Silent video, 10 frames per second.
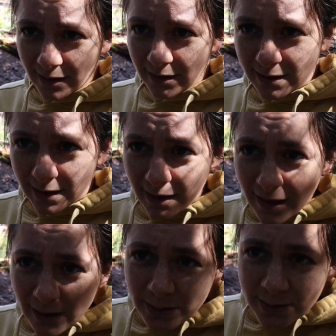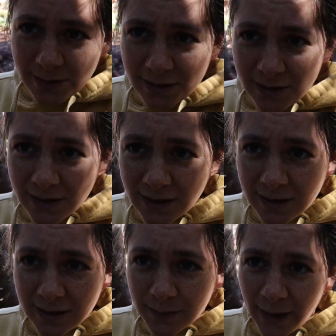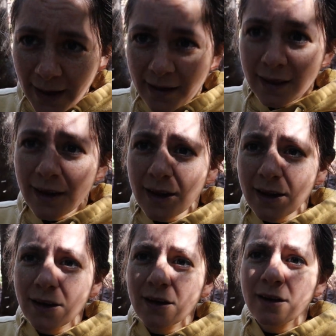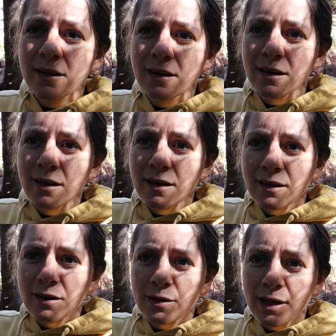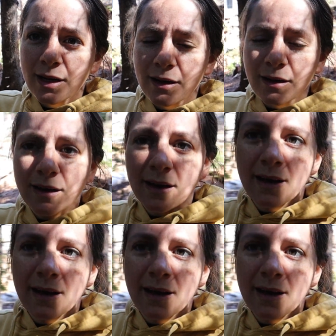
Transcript: let's see, the house is back there, right here,